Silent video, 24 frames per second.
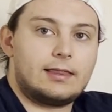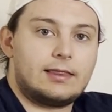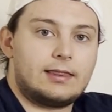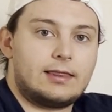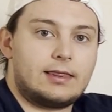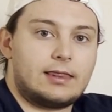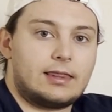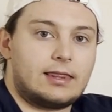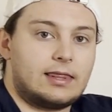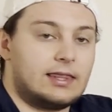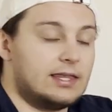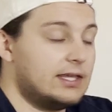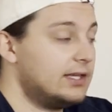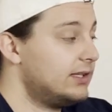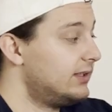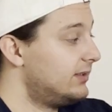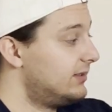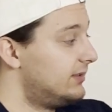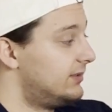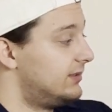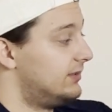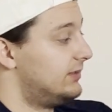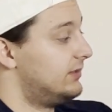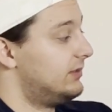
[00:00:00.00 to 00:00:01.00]

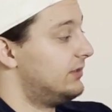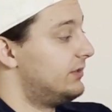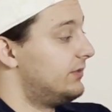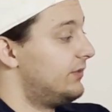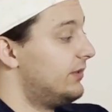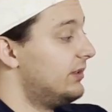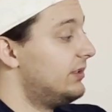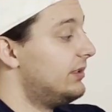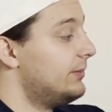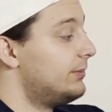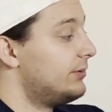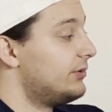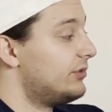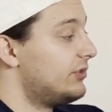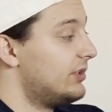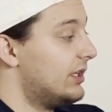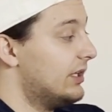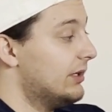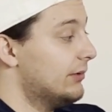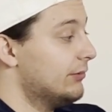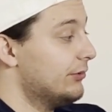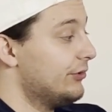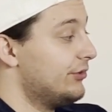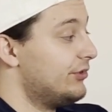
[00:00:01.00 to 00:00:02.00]
this
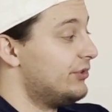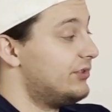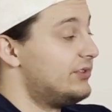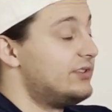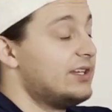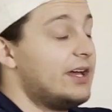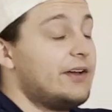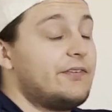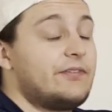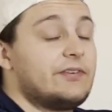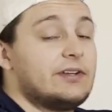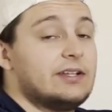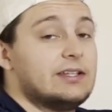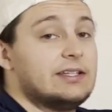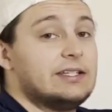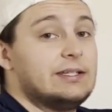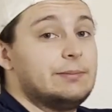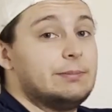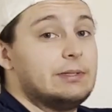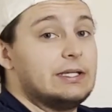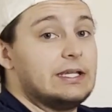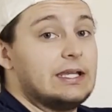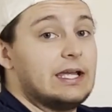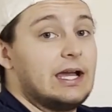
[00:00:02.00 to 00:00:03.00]
50% will definitely
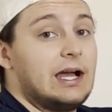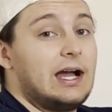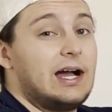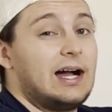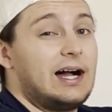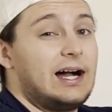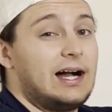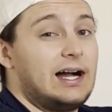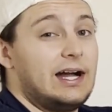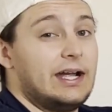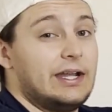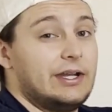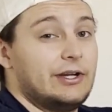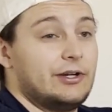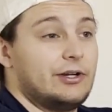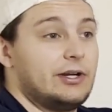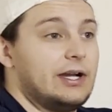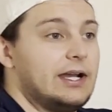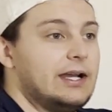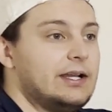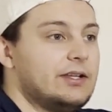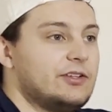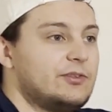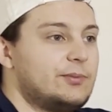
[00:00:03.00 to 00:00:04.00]
be higher.
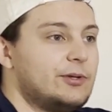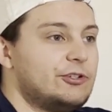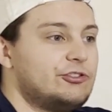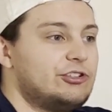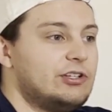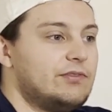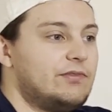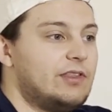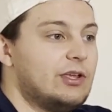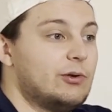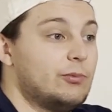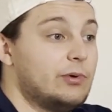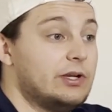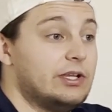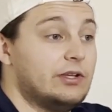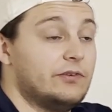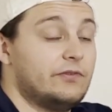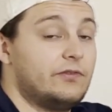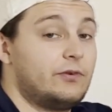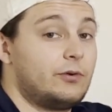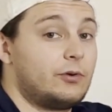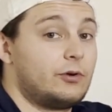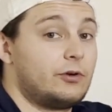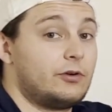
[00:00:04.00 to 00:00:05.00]
And especially if they win in
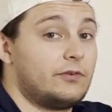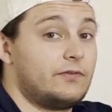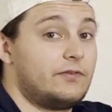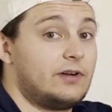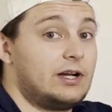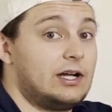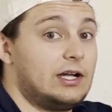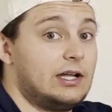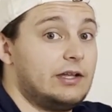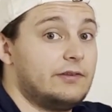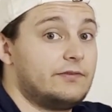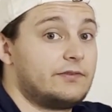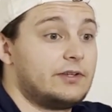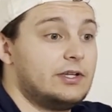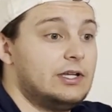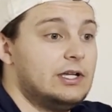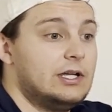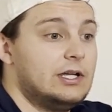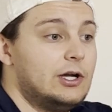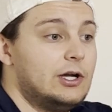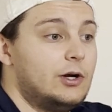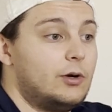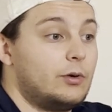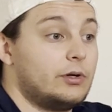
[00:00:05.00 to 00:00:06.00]
4 or 5
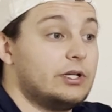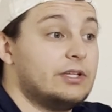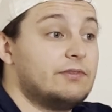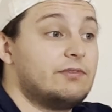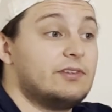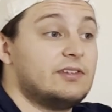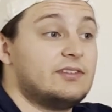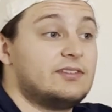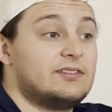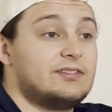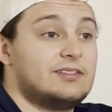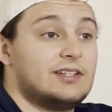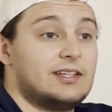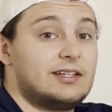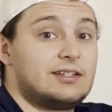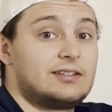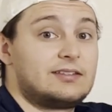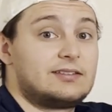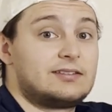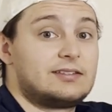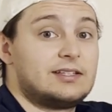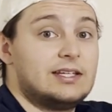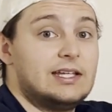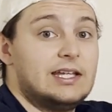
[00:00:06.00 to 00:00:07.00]
or even
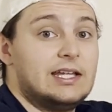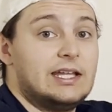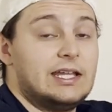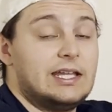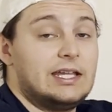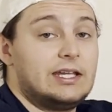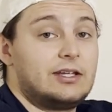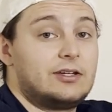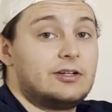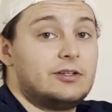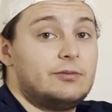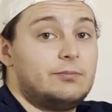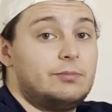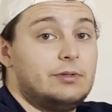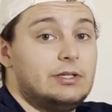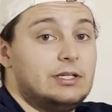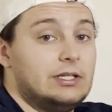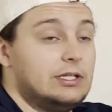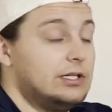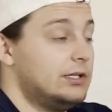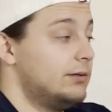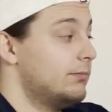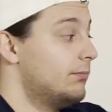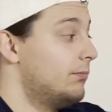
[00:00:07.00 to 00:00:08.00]
6, it could
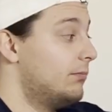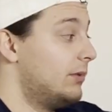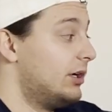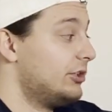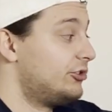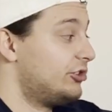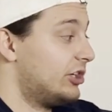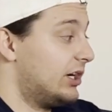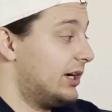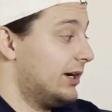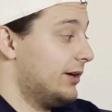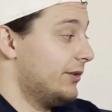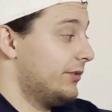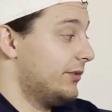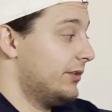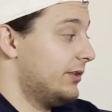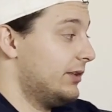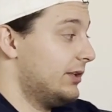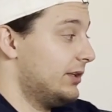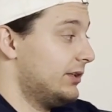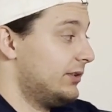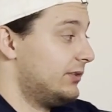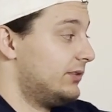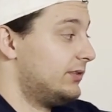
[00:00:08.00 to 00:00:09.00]
be much higher than
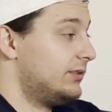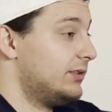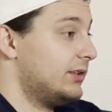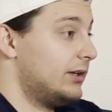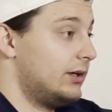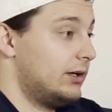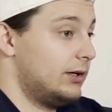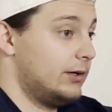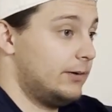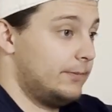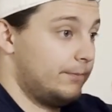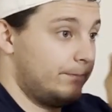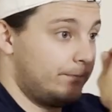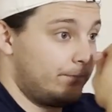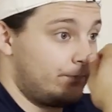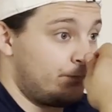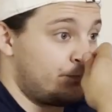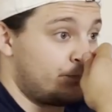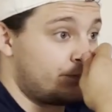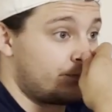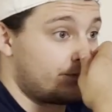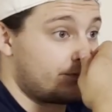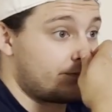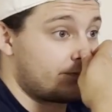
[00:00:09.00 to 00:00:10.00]
this,
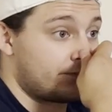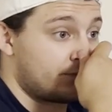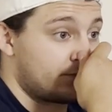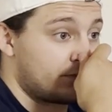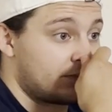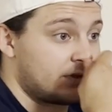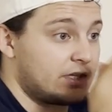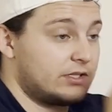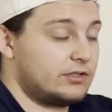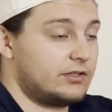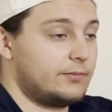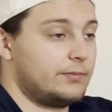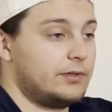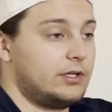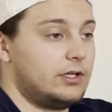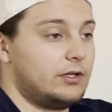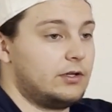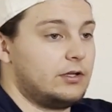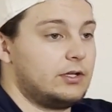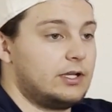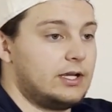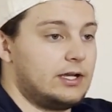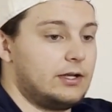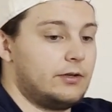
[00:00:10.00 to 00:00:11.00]
depending
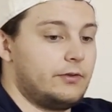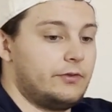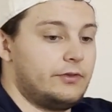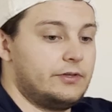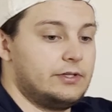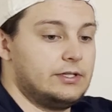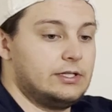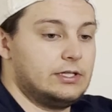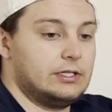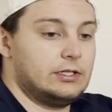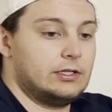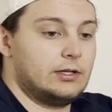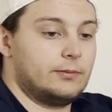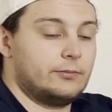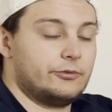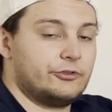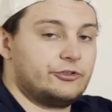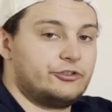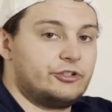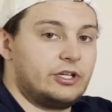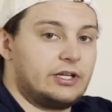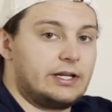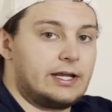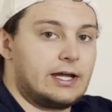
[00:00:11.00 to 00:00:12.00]
on how the numbers
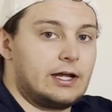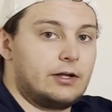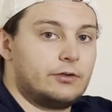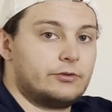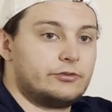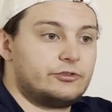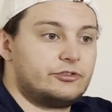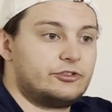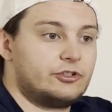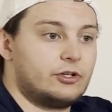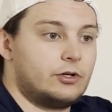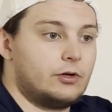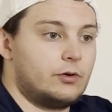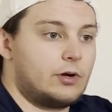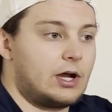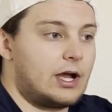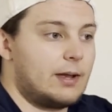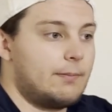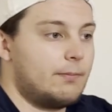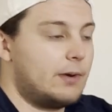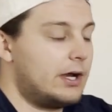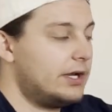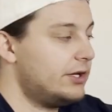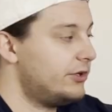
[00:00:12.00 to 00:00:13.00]
shake out. So I
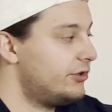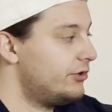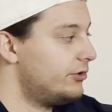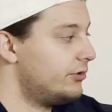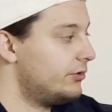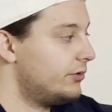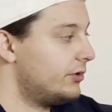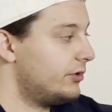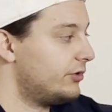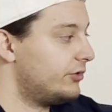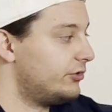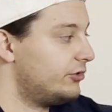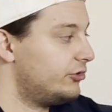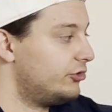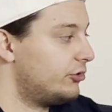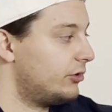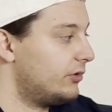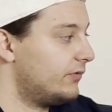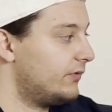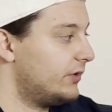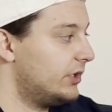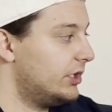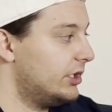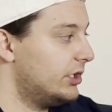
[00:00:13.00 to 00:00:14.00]
might do a
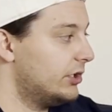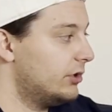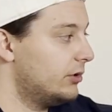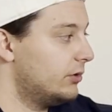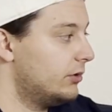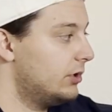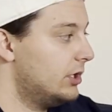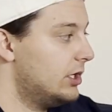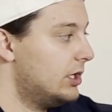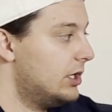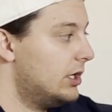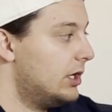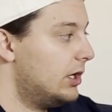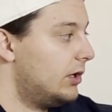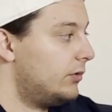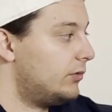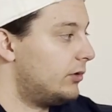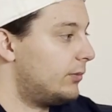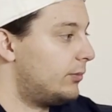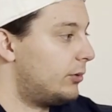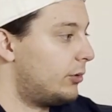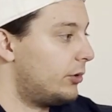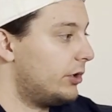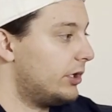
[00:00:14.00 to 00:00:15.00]
short video
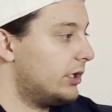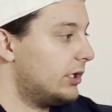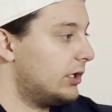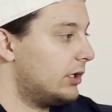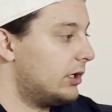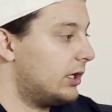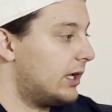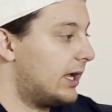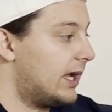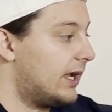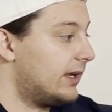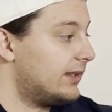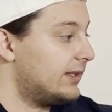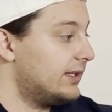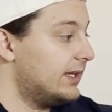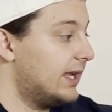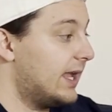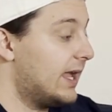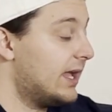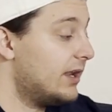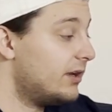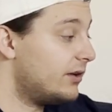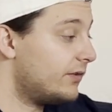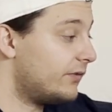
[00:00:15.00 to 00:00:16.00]
reporting at the
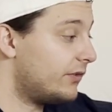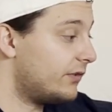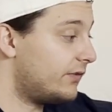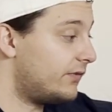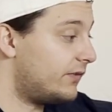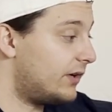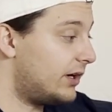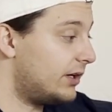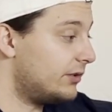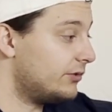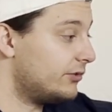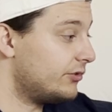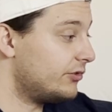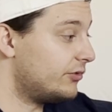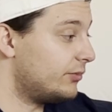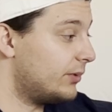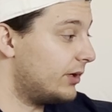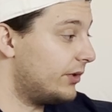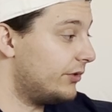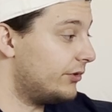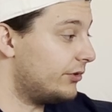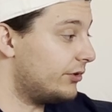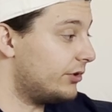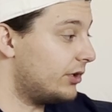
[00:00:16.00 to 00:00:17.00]
end of the finals
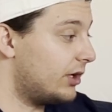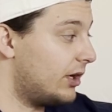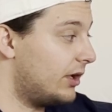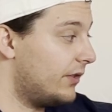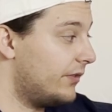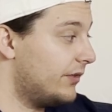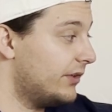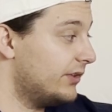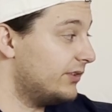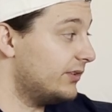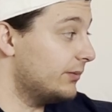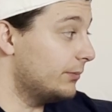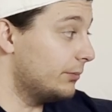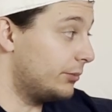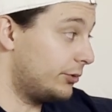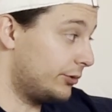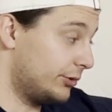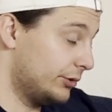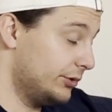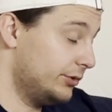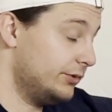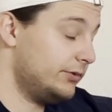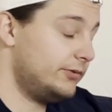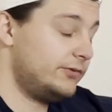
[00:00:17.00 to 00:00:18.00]
whether or not this
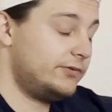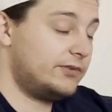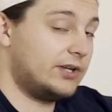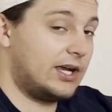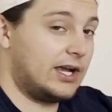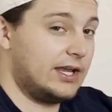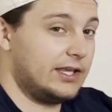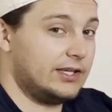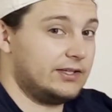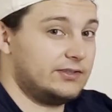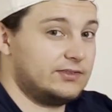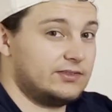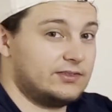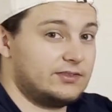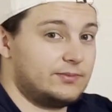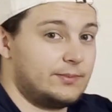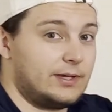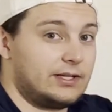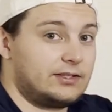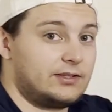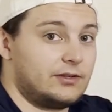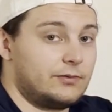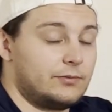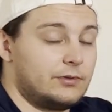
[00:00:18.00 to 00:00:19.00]
improved. I
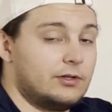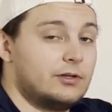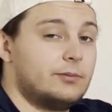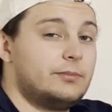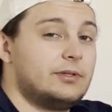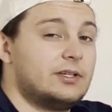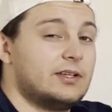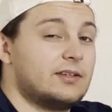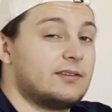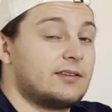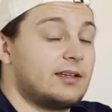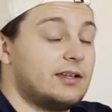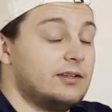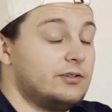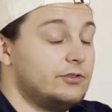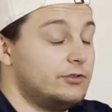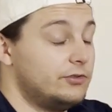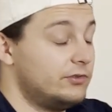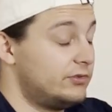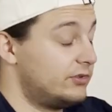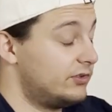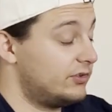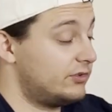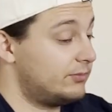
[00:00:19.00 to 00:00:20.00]
suspect it will because I
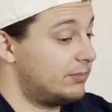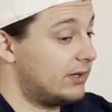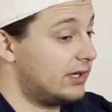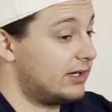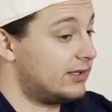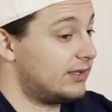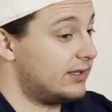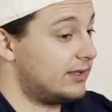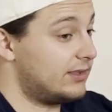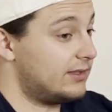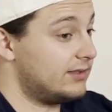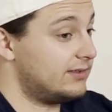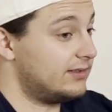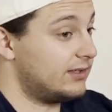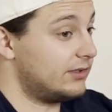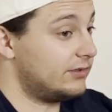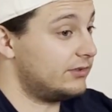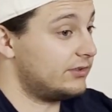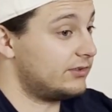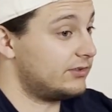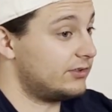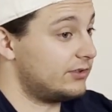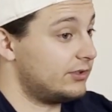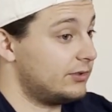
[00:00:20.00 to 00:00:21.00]
do suspect that the
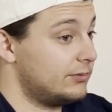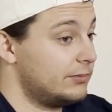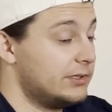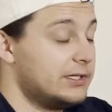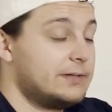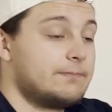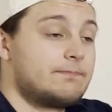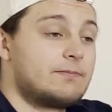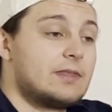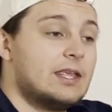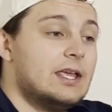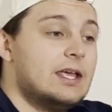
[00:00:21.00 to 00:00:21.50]
Celtics are going to win.